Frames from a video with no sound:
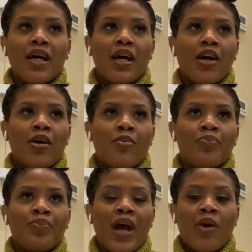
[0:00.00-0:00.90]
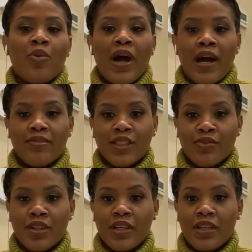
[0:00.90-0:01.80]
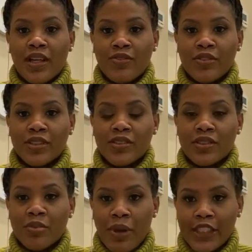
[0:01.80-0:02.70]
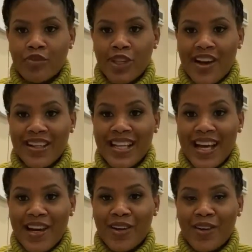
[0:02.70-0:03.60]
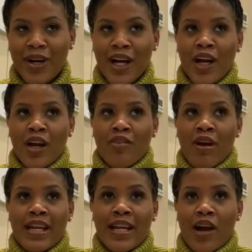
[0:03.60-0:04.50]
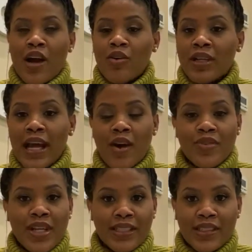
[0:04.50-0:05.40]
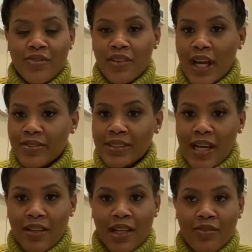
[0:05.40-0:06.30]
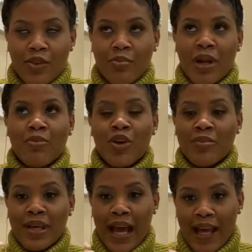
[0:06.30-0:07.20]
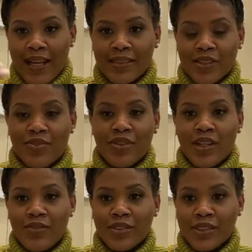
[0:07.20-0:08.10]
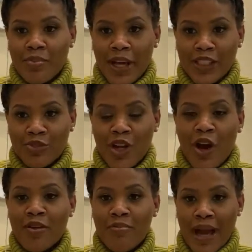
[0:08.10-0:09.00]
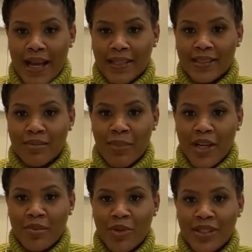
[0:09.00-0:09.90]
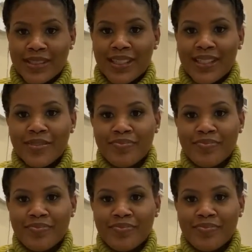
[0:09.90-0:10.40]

I will have different levels to Patreon now. Right now, I only have the next level lifestyle level, but I'm going to be adding different levels to Patreon back into my community.